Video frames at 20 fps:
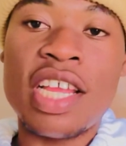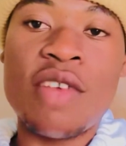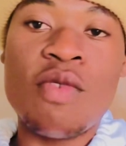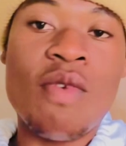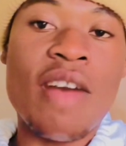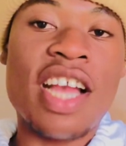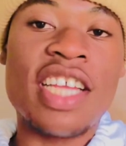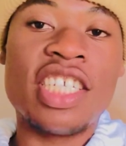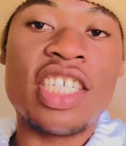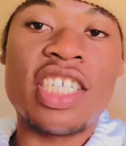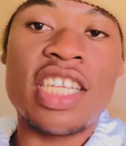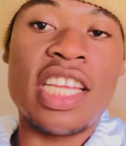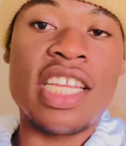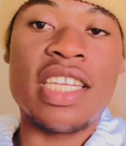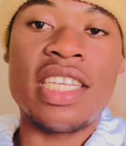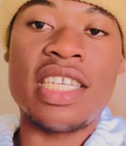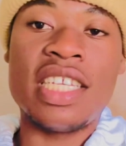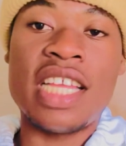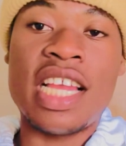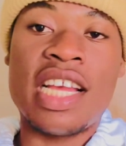wash,
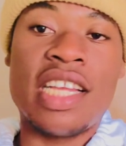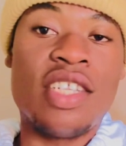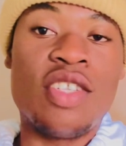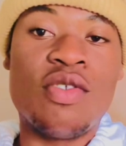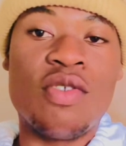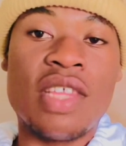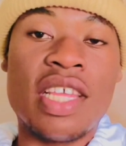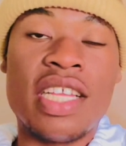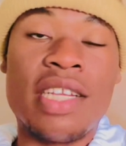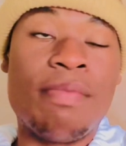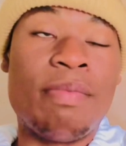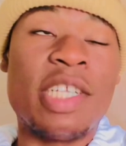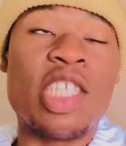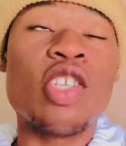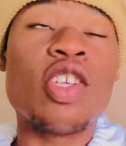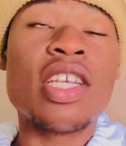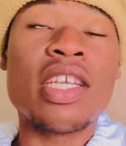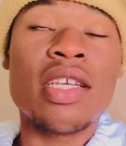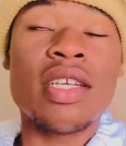and yeah, do that. But you can,